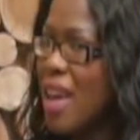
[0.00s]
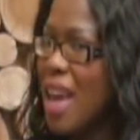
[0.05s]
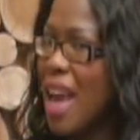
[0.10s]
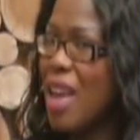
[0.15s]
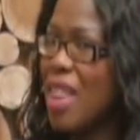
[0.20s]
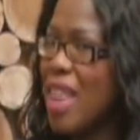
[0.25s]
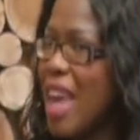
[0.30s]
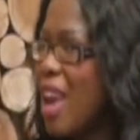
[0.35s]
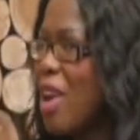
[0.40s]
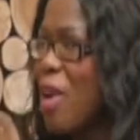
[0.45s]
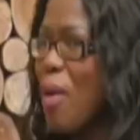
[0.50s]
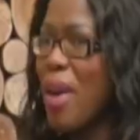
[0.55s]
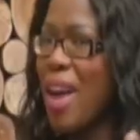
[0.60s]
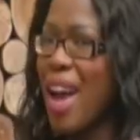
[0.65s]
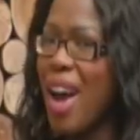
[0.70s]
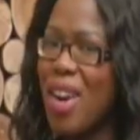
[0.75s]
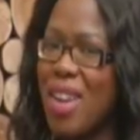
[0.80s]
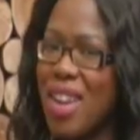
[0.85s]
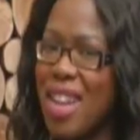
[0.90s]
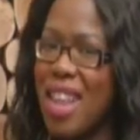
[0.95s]
And they're going
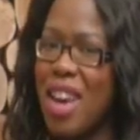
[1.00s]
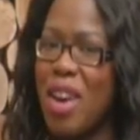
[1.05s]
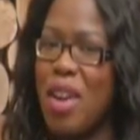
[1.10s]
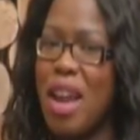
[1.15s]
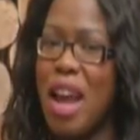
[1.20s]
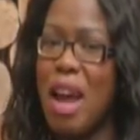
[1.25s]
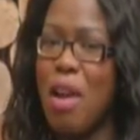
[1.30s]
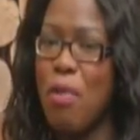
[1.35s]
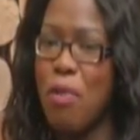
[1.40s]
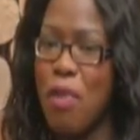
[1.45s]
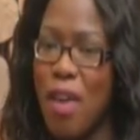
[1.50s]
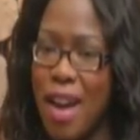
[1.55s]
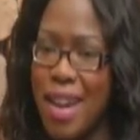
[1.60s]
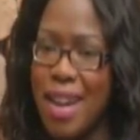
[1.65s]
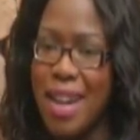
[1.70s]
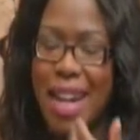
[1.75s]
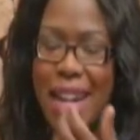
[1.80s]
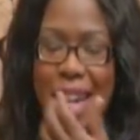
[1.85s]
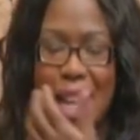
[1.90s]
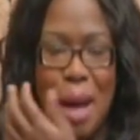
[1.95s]
out, and they're going to have fun
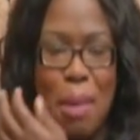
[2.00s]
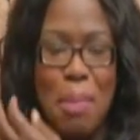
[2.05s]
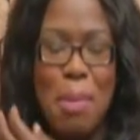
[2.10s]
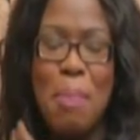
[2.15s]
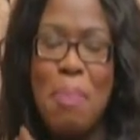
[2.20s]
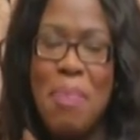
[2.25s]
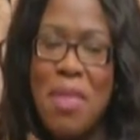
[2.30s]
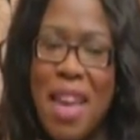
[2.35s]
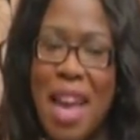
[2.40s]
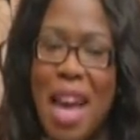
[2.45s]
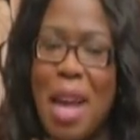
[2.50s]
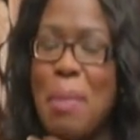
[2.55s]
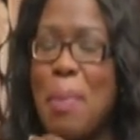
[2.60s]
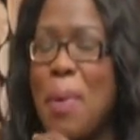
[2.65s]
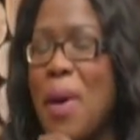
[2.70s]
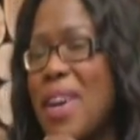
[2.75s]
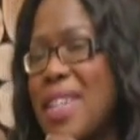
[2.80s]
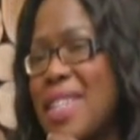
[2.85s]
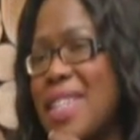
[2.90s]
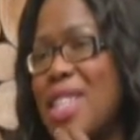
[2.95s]
and club and
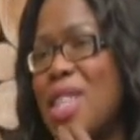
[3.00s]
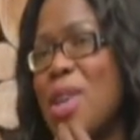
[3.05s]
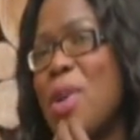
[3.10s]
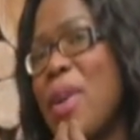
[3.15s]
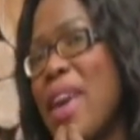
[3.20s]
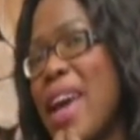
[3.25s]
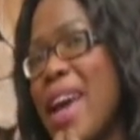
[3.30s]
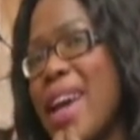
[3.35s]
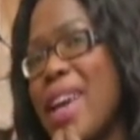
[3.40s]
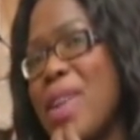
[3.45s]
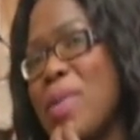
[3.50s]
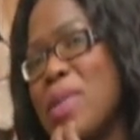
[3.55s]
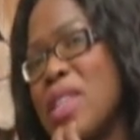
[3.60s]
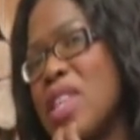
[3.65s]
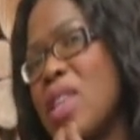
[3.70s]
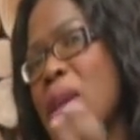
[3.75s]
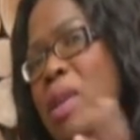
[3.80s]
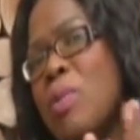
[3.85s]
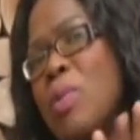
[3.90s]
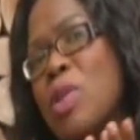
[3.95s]
party. So, yeah, it
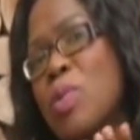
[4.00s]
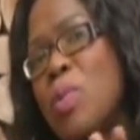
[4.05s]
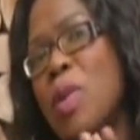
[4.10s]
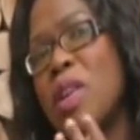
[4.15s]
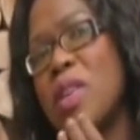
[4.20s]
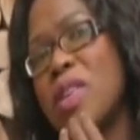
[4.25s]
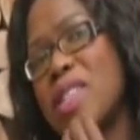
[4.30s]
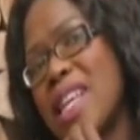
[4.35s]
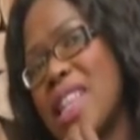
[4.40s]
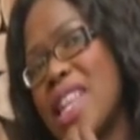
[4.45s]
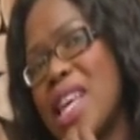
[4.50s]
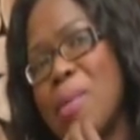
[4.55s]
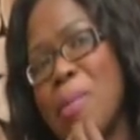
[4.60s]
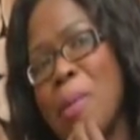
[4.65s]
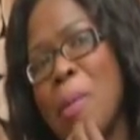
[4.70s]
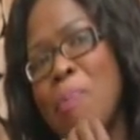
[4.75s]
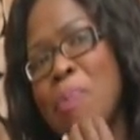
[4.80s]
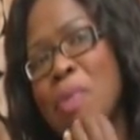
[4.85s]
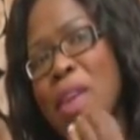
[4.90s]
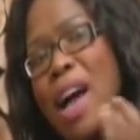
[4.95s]
was weird, because I think
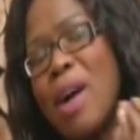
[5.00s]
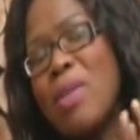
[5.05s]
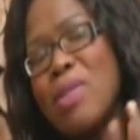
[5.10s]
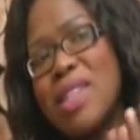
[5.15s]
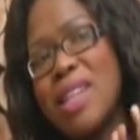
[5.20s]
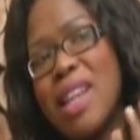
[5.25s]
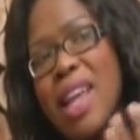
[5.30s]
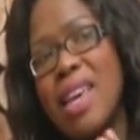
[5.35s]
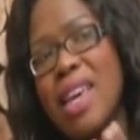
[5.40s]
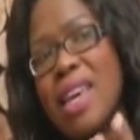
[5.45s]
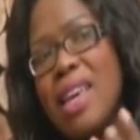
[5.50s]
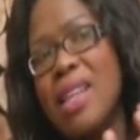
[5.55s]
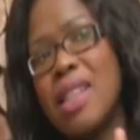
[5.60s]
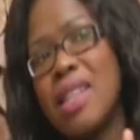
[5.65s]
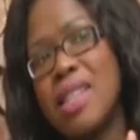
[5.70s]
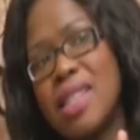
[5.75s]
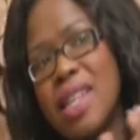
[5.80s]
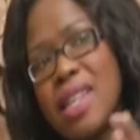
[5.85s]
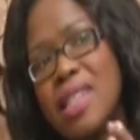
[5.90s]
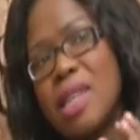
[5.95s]
I was lucky in
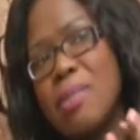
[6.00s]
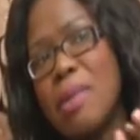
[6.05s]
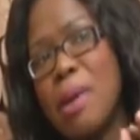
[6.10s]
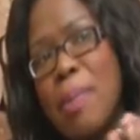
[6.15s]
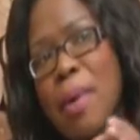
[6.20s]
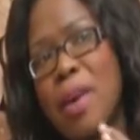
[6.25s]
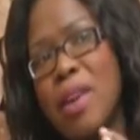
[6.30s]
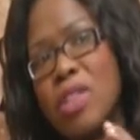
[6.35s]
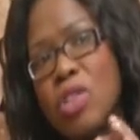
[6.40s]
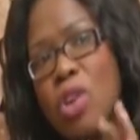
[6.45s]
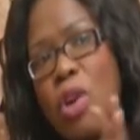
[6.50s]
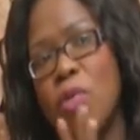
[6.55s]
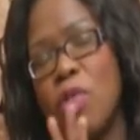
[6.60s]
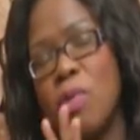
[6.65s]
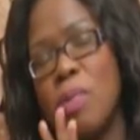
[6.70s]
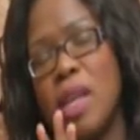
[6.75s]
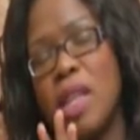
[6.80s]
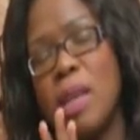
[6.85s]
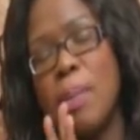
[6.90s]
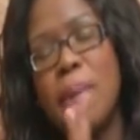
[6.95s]
the sense that my parents
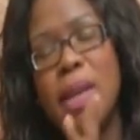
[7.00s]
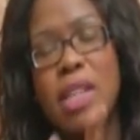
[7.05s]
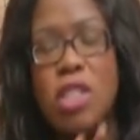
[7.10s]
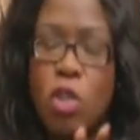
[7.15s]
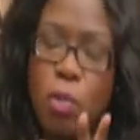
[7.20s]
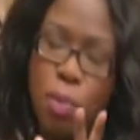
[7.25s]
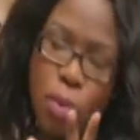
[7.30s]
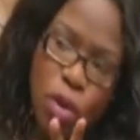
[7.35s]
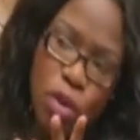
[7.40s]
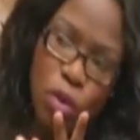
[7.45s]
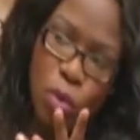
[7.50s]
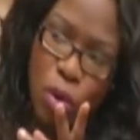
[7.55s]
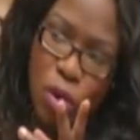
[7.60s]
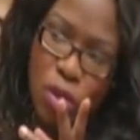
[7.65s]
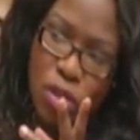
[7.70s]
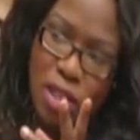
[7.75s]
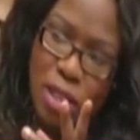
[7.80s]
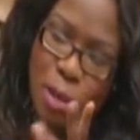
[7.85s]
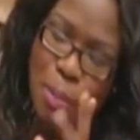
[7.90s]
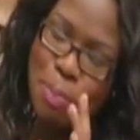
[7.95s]
offered me the best of both
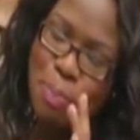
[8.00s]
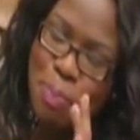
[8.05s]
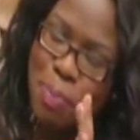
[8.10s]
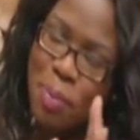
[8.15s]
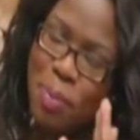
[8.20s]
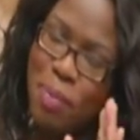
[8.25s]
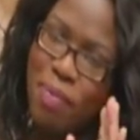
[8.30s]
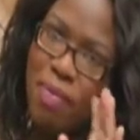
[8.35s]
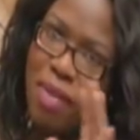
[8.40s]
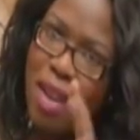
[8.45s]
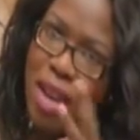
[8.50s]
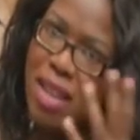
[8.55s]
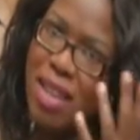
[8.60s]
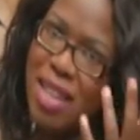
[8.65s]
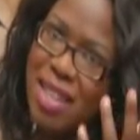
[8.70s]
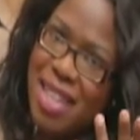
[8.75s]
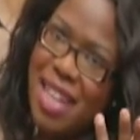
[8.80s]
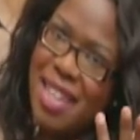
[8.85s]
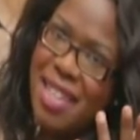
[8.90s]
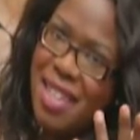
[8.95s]
worlds, in
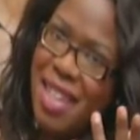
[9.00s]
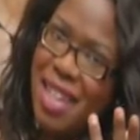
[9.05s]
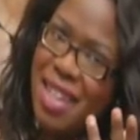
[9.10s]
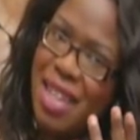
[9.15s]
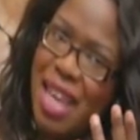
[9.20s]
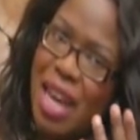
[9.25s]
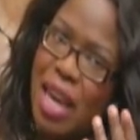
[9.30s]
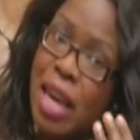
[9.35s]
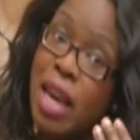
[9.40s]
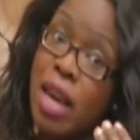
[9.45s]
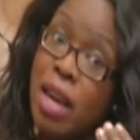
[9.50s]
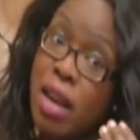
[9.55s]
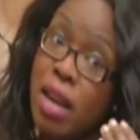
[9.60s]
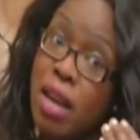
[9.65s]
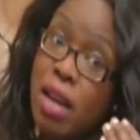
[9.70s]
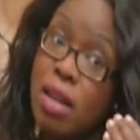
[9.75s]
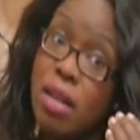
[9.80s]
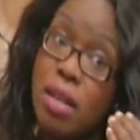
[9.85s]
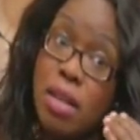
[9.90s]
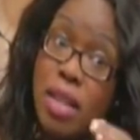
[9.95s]
the sense that they
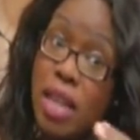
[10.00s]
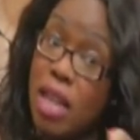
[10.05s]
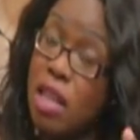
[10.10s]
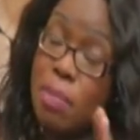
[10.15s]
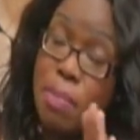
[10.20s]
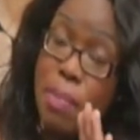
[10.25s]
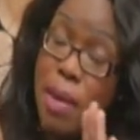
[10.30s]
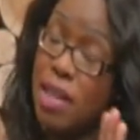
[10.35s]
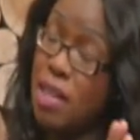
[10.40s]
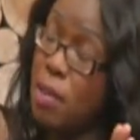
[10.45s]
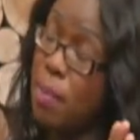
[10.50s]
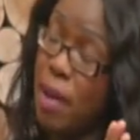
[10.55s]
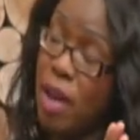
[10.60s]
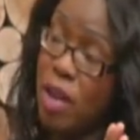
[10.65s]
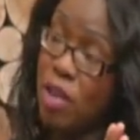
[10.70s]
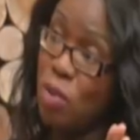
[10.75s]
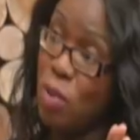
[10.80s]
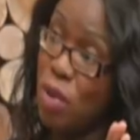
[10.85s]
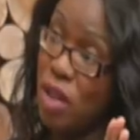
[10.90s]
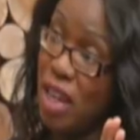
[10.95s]
didn't mess
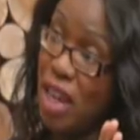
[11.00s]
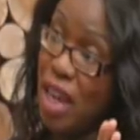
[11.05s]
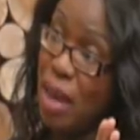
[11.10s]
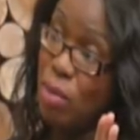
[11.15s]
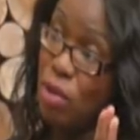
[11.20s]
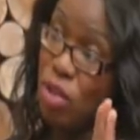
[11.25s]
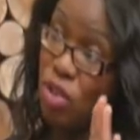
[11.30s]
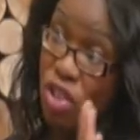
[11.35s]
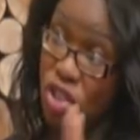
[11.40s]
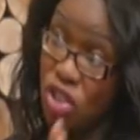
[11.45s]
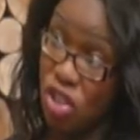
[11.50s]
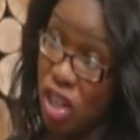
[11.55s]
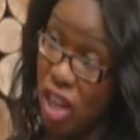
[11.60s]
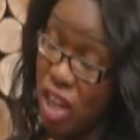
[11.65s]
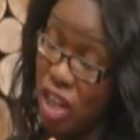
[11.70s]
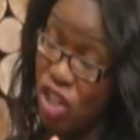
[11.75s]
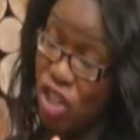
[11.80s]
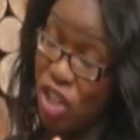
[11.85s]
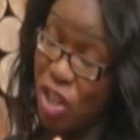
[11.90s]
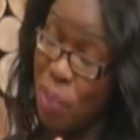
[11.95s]
about when it came to
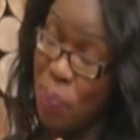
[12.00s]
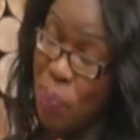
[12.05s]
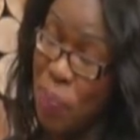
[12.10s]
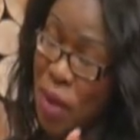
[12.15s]
education.